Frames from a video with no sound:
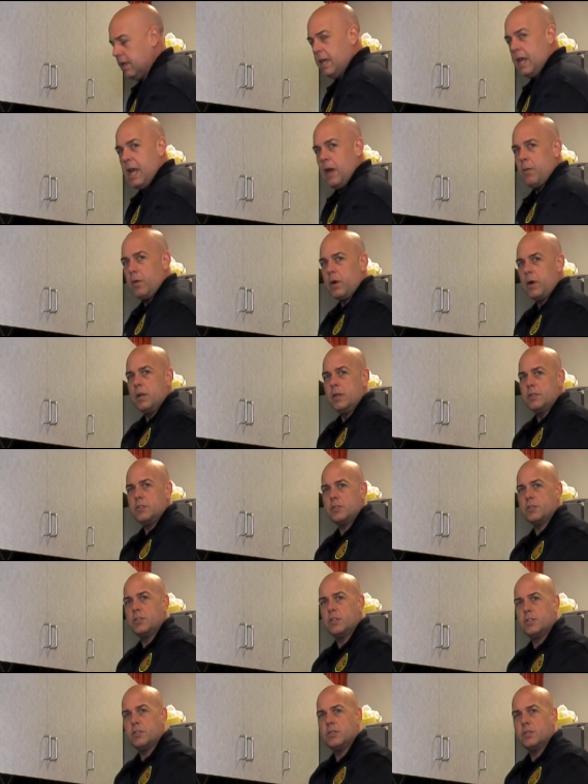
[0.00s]
and we're going
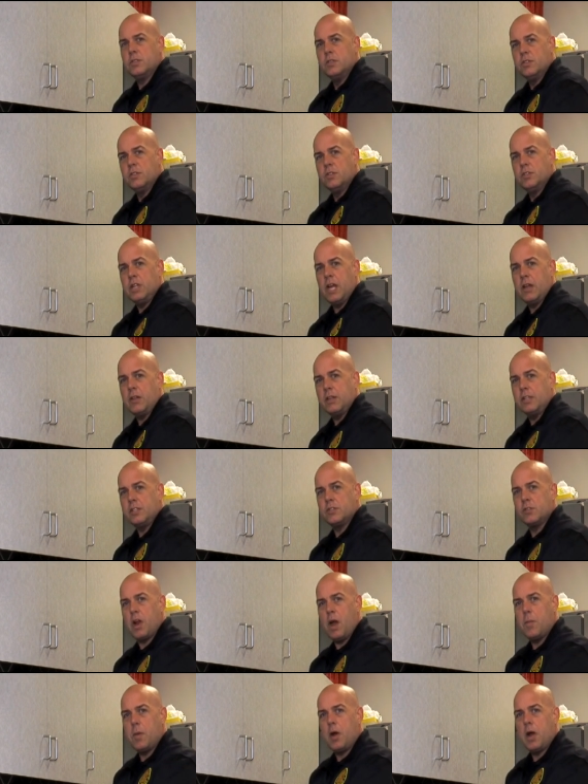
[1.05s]
to just gently
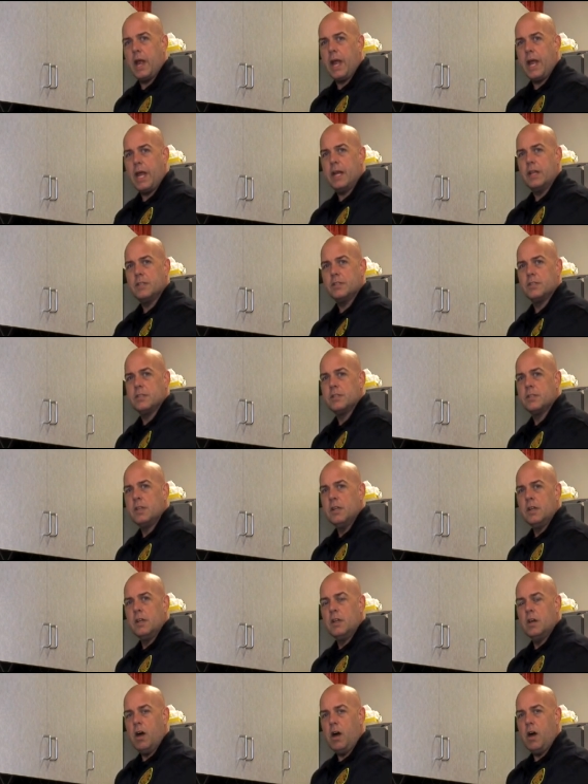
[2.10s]
scrub our hands,
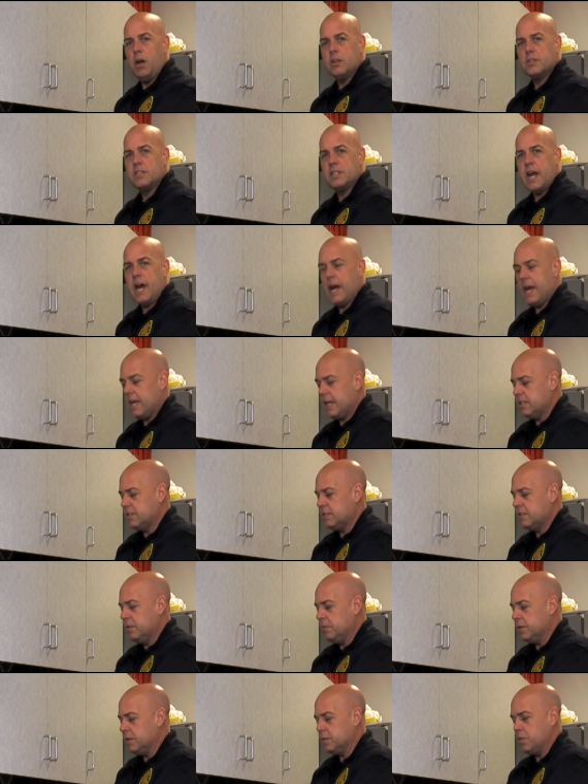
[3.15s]
all
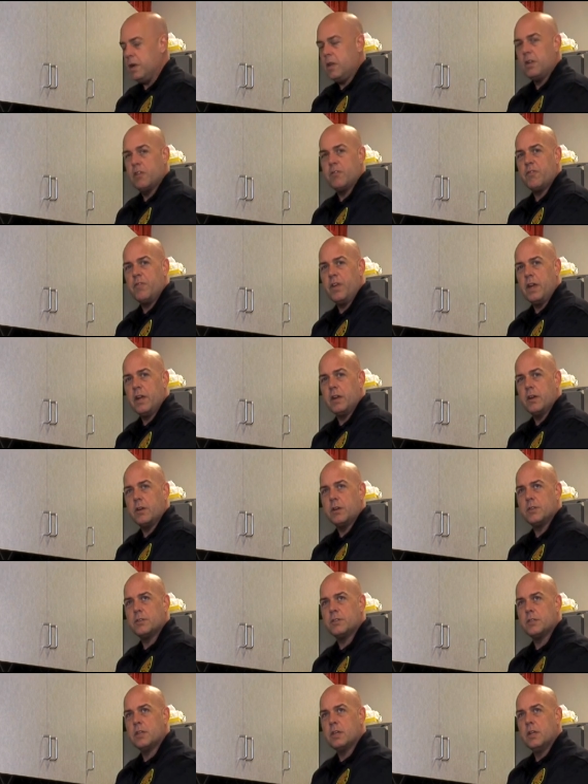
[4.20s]
sides, between your
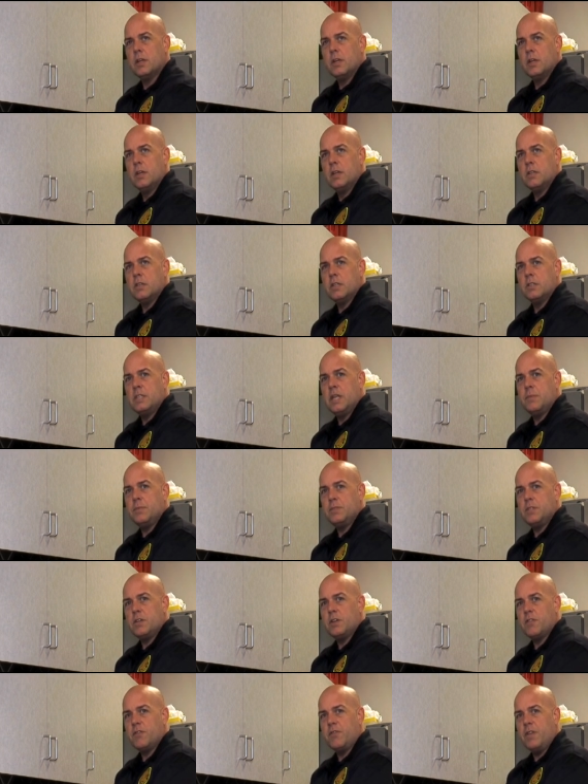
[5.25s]
fingers, the tips
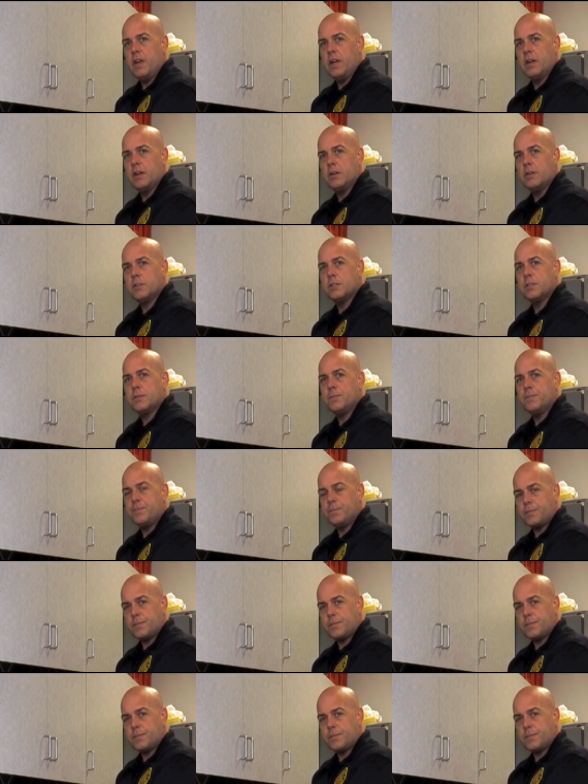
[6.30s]
of your fingers,